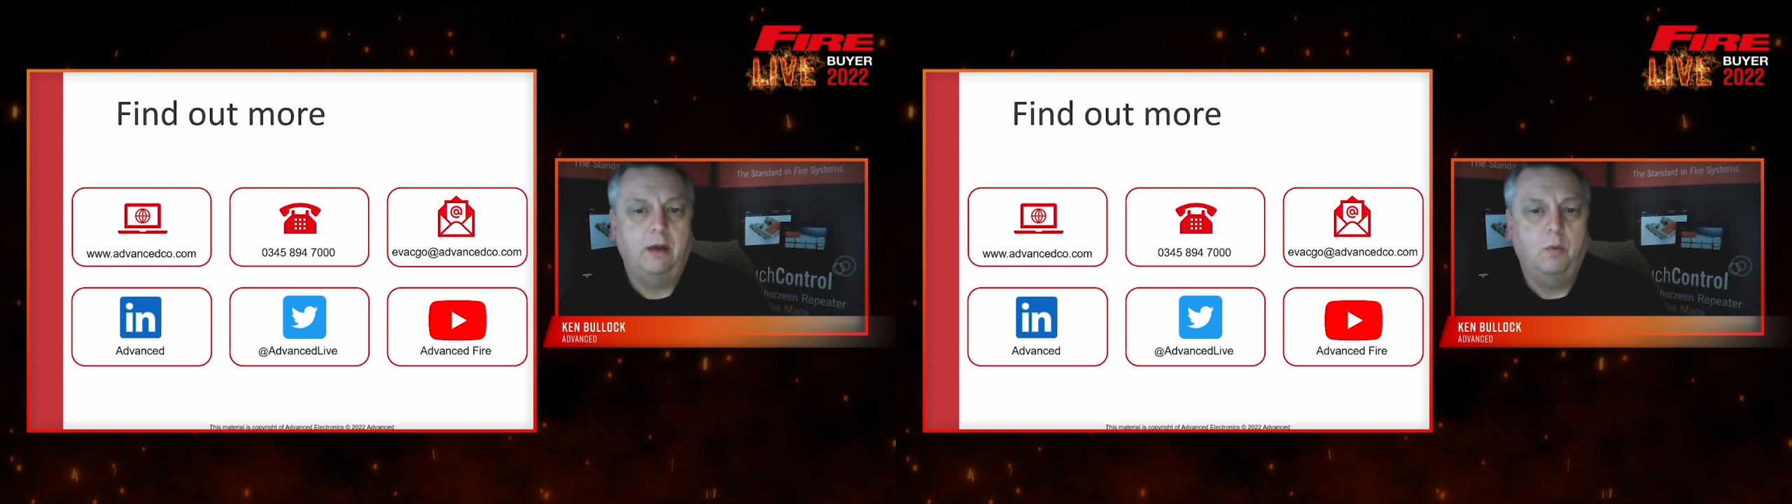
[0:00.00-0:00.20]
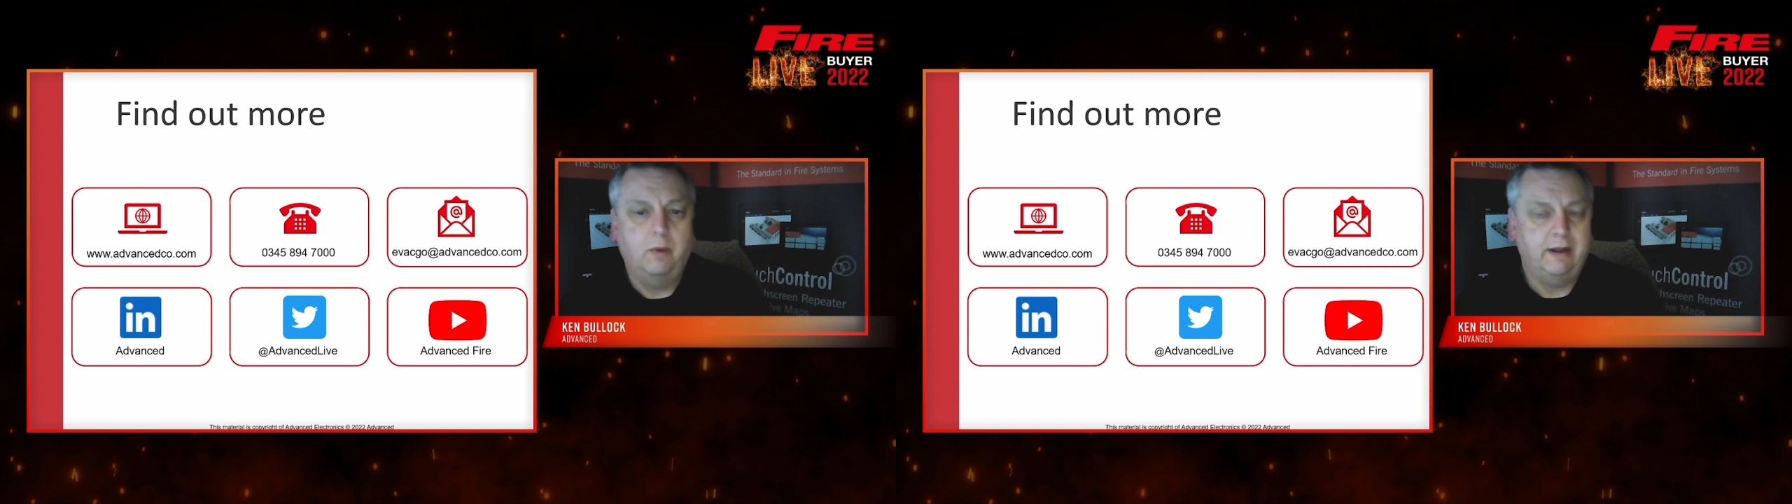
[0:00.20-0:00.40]

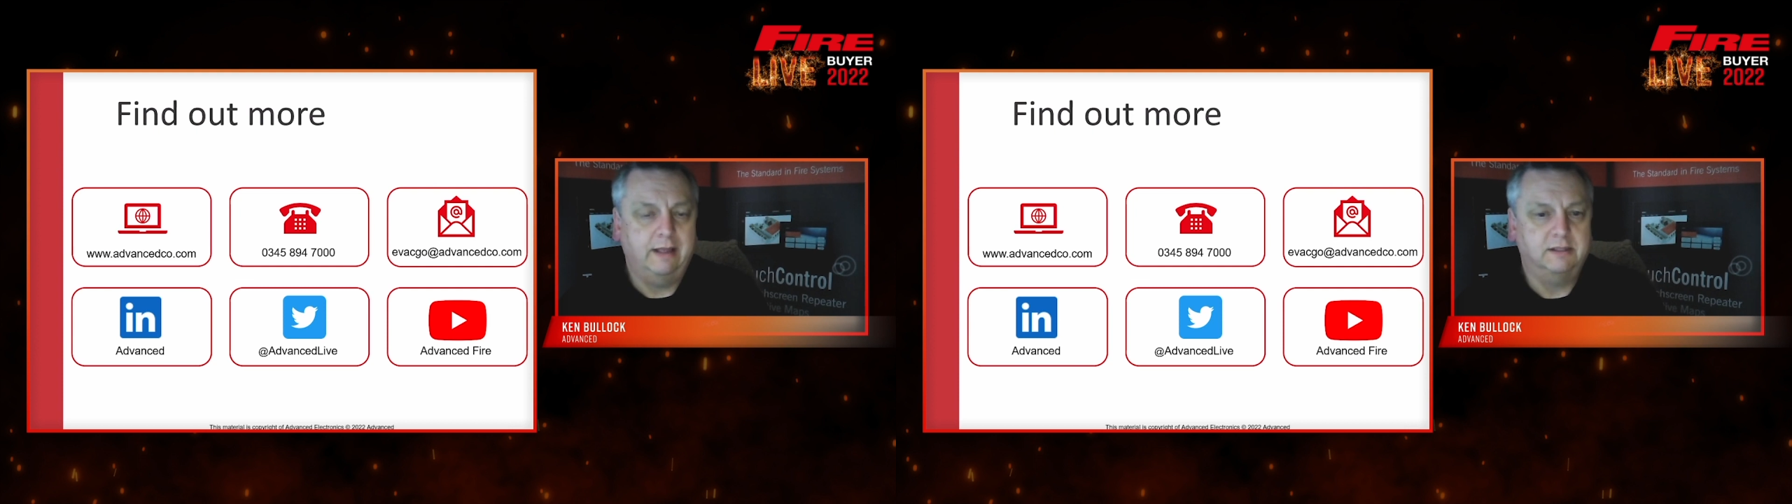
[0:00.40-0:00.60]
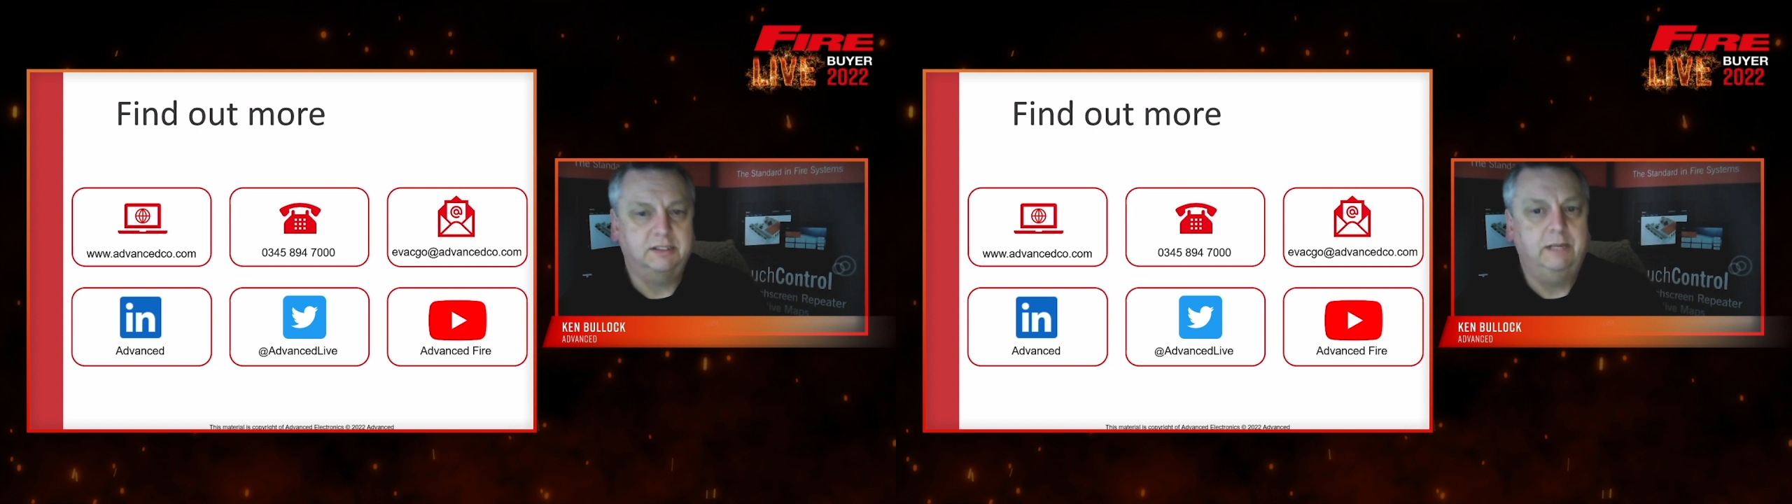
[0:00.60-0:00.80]
1-hour
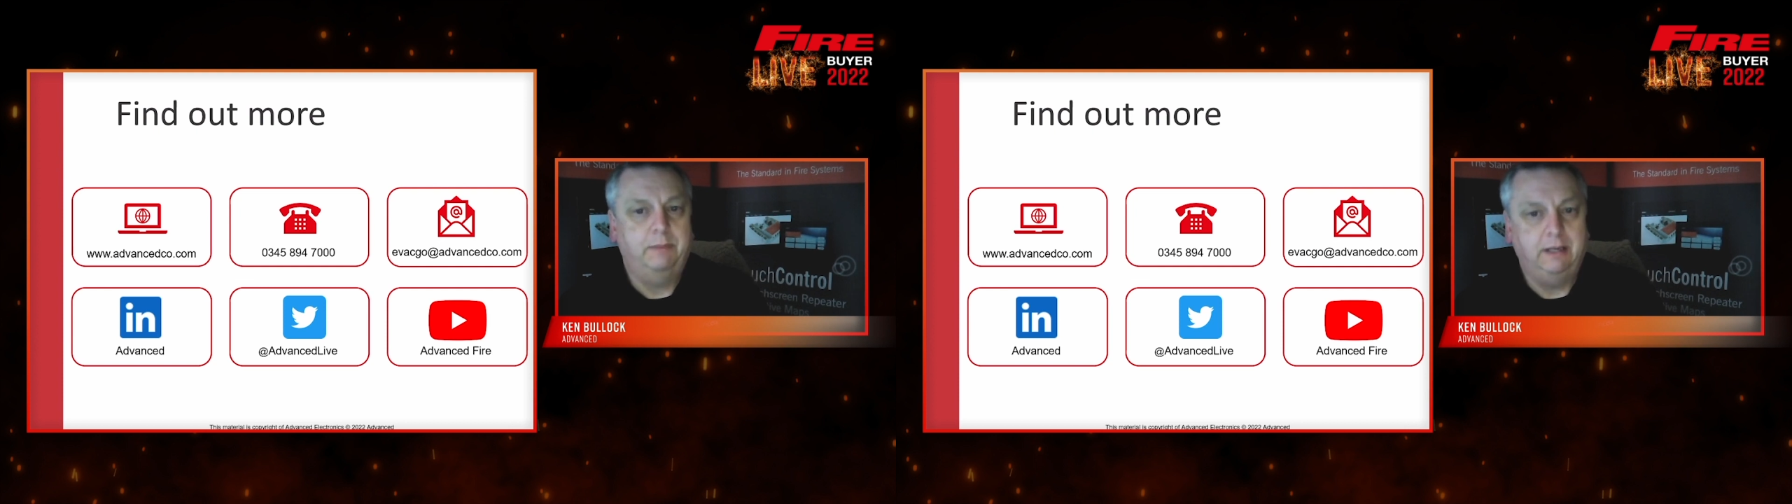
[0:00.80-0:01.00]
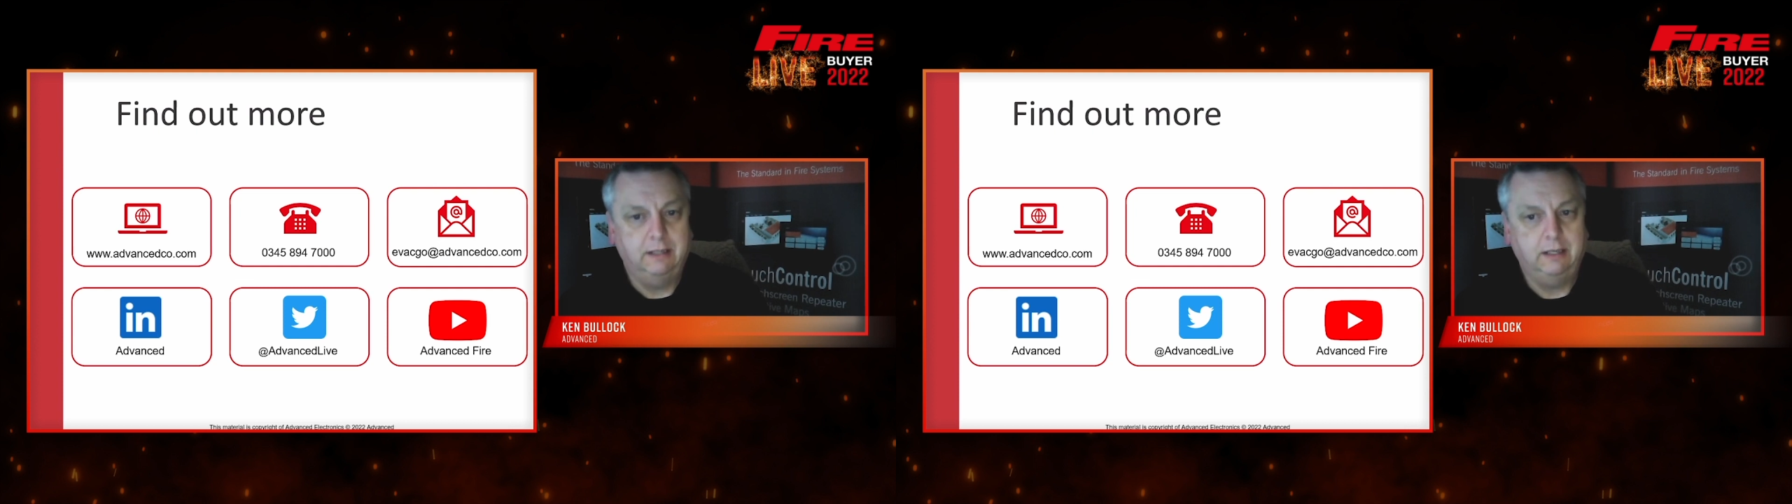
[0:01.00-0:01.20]

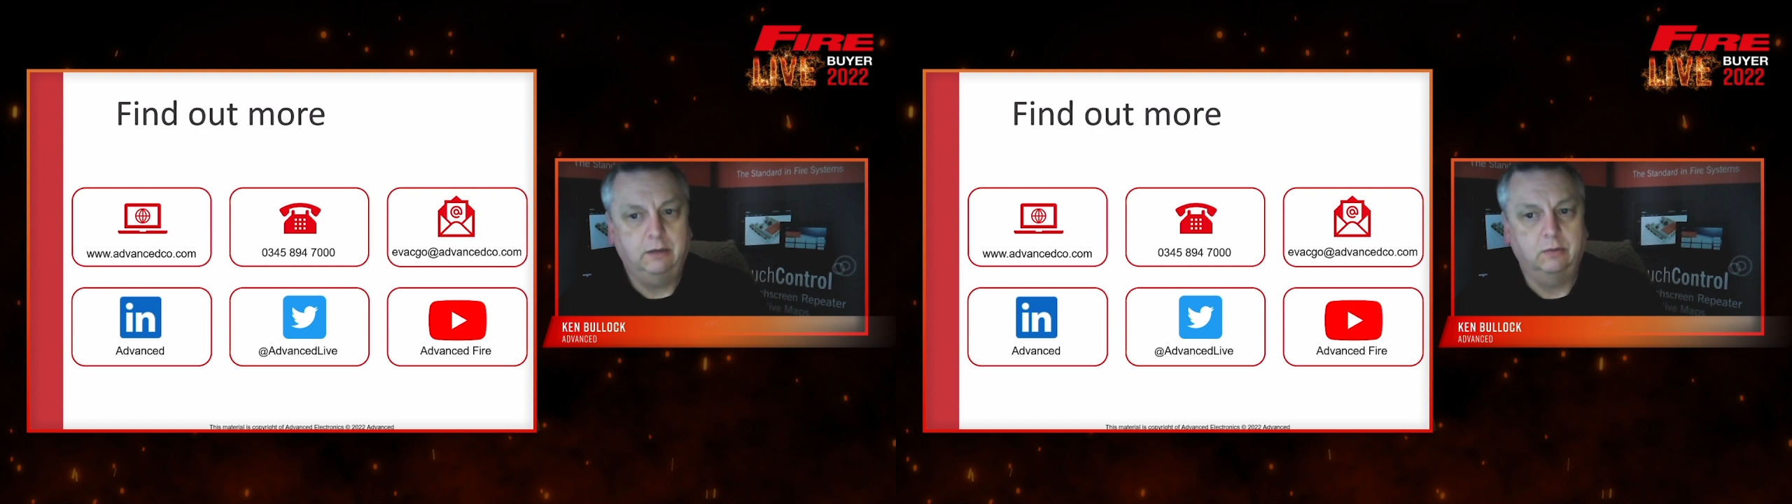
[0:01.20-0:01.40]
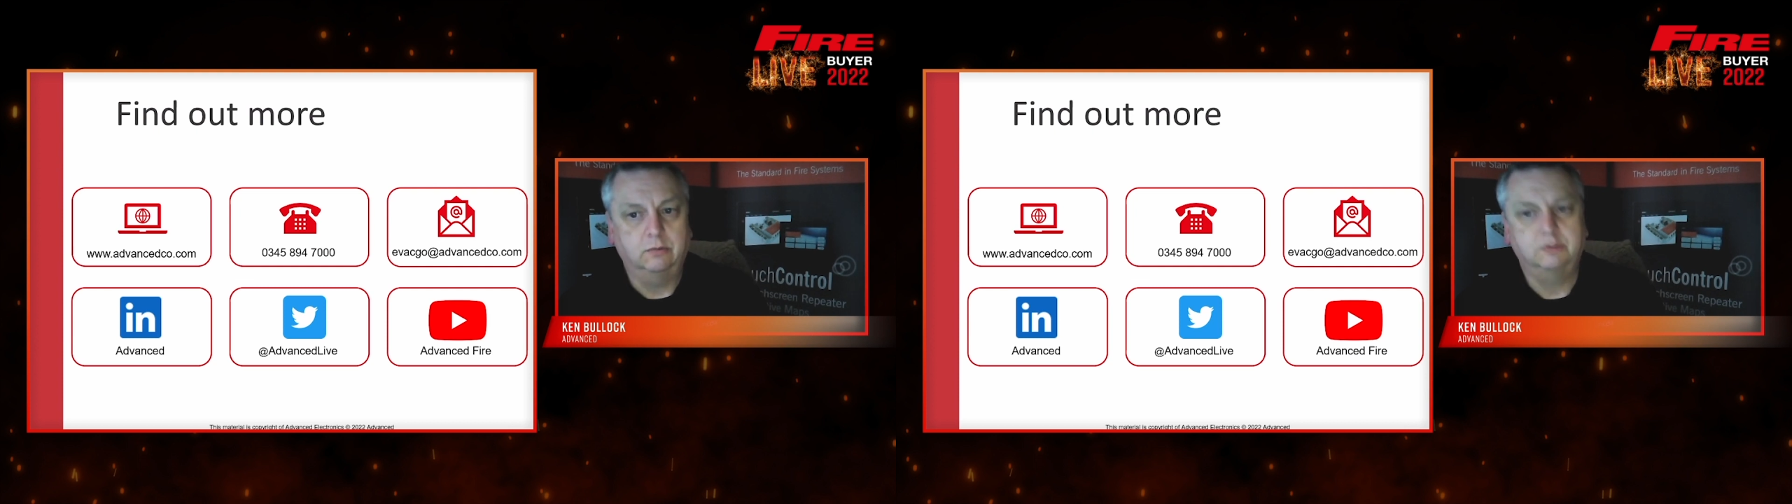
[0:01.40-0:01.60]
CPD
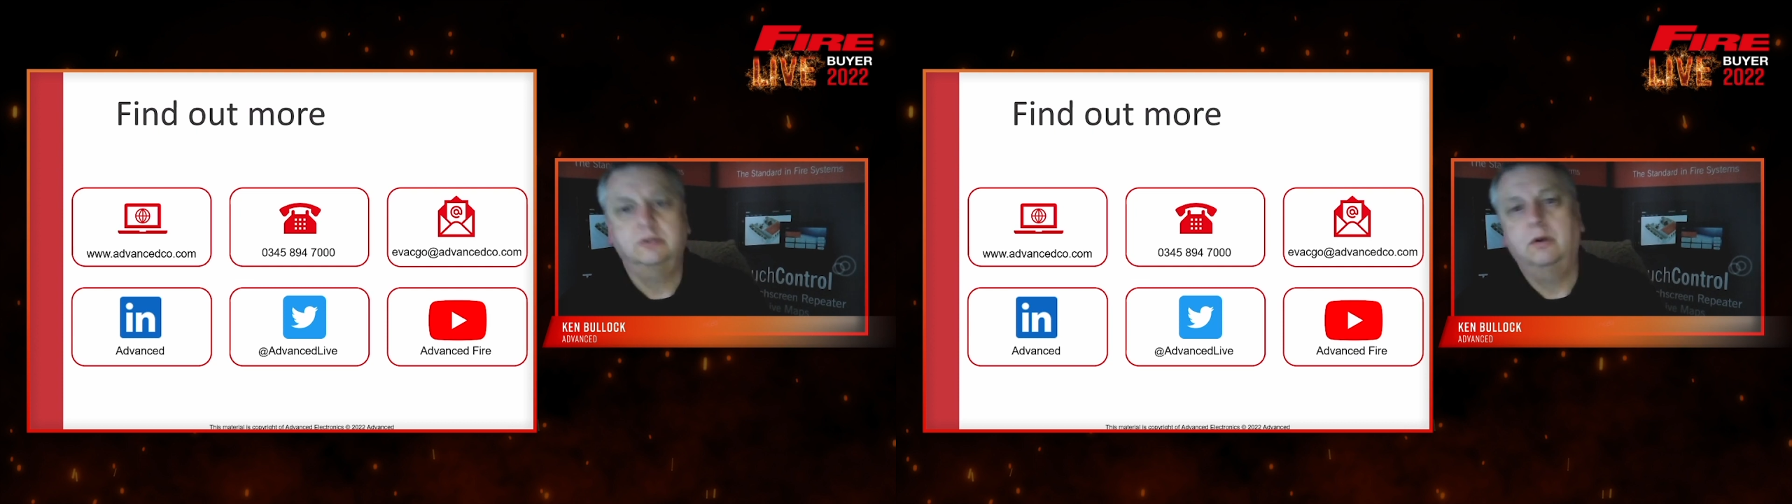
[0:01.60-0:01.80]
course,